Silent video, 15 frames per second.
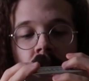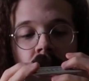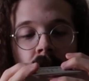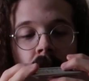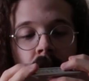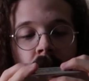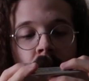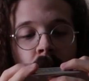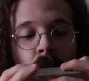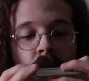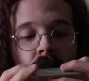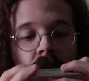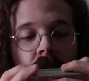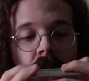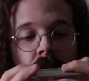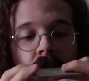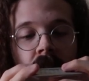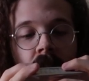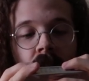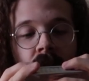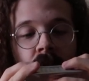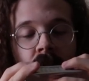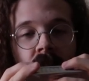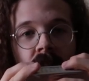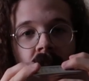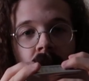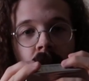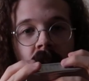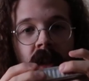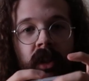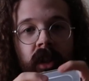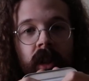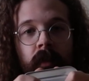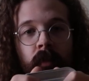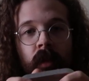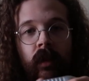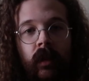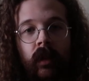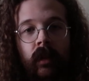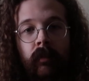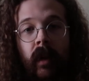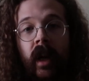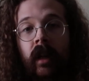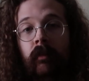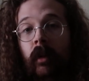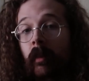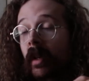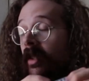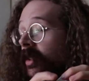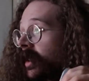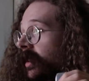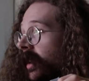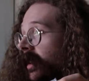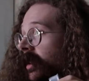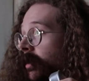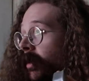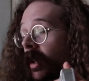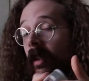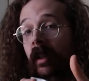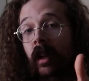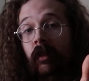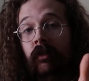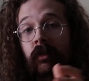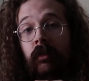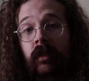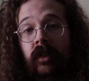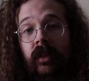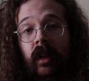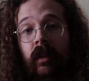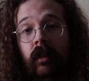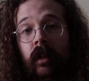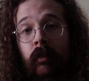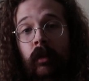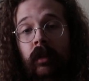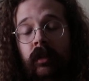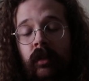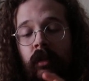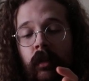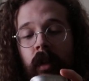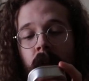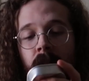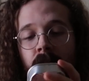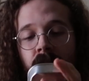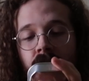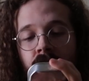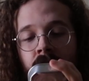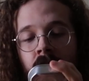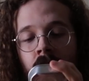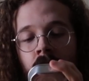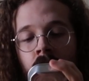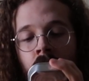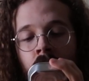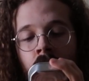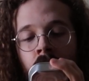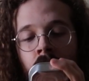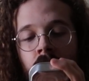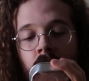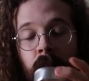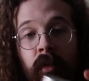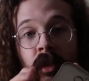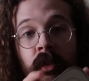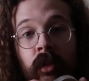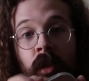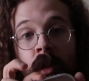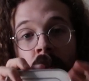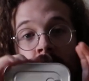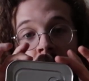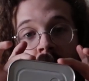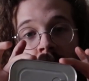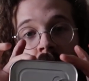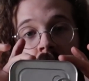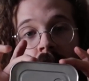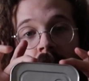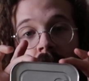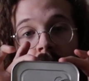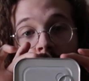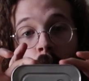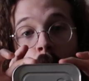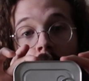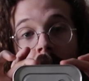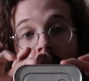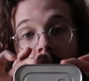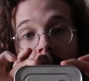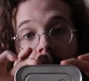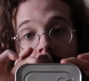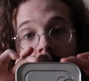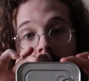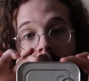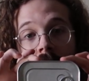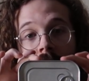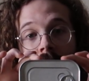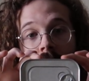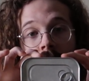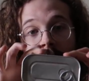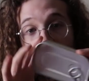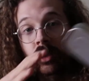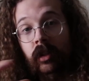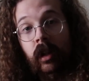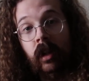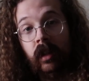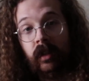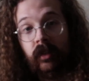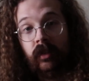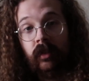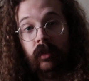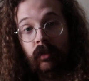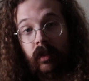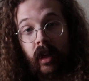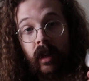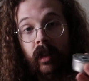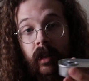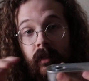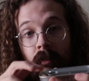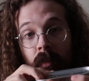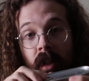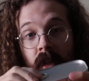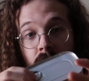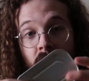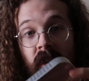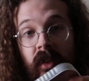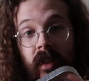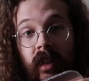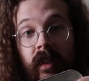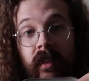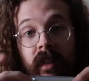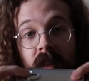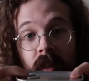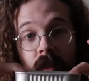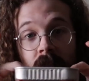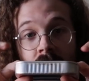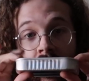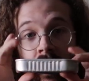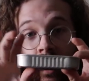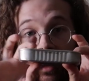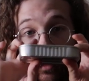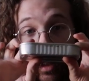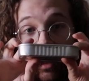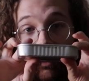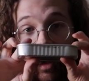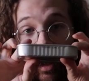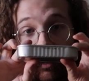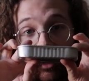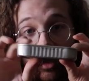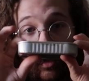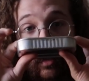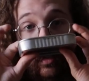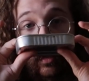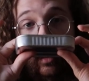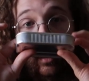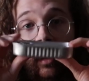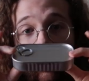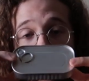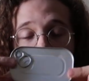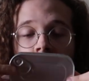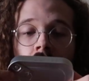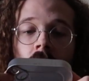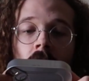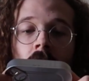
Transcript: sometimes people think of canned food as like being cheap or bad. But basically the idea behind canned food is that you're able to preserve the quality for as long as you can, because basically it's like a little time capsule of